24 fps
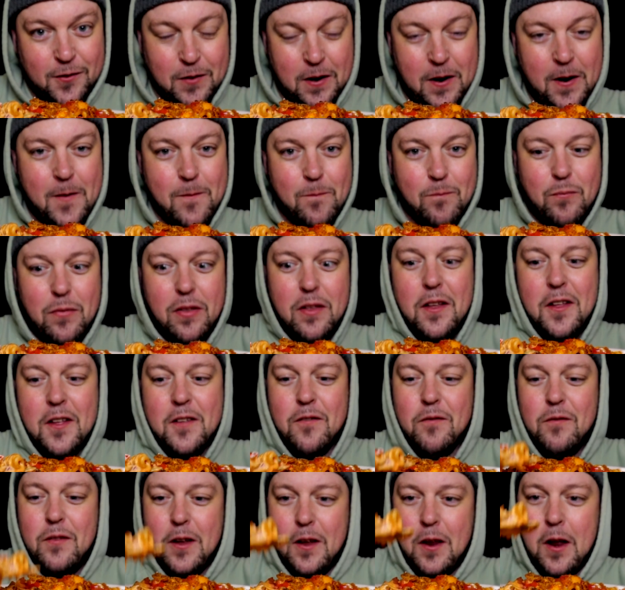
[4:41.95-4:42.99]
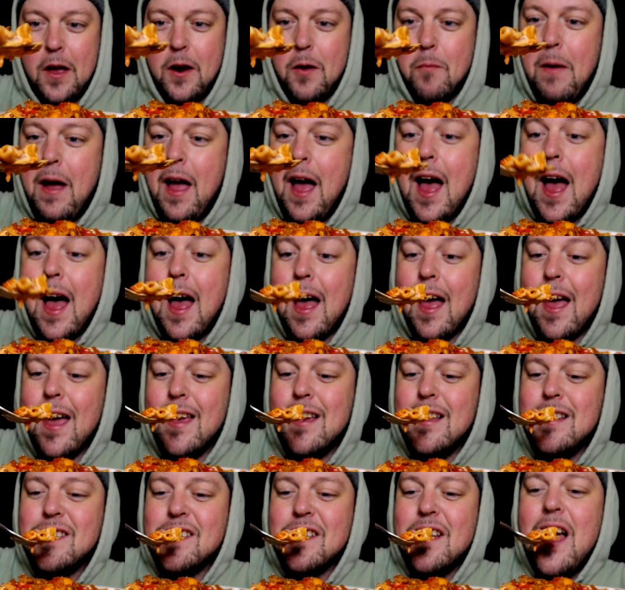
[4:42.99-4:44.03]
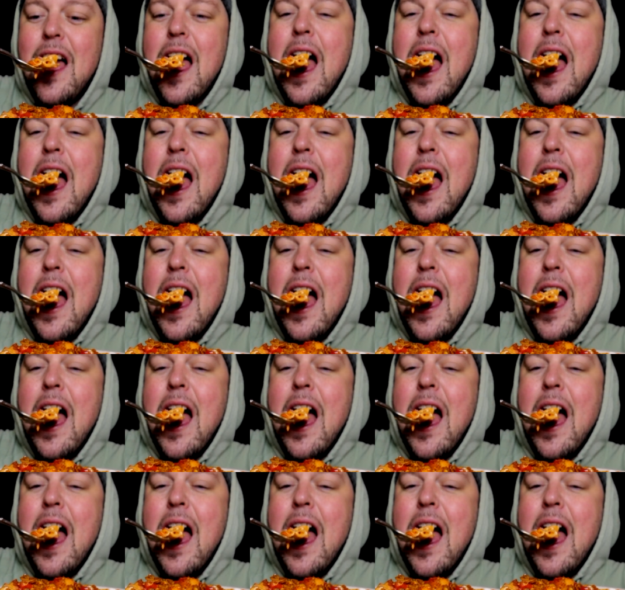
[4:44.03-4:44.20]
right, out of my eyes...